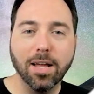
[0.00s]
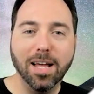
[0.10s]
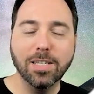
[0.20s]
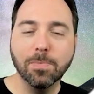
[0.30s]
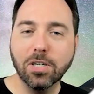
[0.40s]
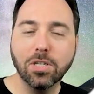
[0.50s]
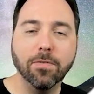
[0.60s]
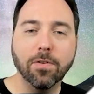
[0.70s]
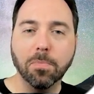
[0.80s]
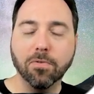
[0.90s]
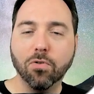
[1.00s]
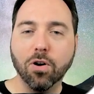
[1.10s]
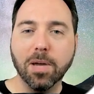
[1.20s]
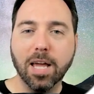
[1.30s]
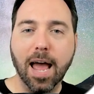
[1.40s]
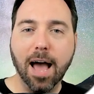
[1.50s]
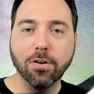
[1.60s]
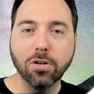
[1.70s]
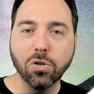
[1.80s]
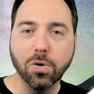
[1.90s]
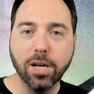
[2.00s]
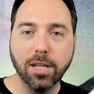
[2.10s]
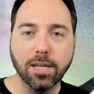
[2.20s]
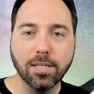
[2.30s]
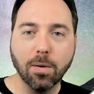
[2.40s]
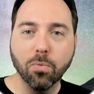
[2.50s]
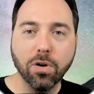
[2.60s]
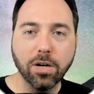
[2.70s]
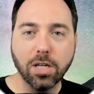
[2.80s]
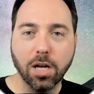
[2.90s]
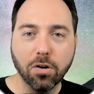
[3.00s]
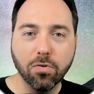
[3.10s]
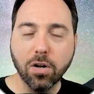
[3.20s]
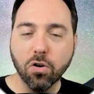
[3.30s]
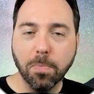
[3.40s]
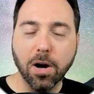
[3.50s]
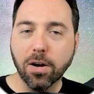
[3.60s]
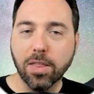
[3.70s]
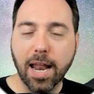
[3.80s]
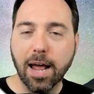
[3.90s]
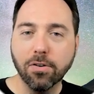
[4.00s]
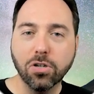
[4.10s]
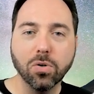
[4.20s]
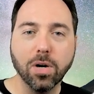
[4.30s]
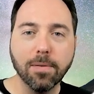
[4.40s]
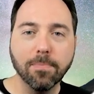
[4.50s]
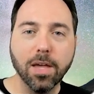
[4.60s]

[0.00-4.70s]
especially if you're performing an outer join and the subquery is a critical part of that outer join.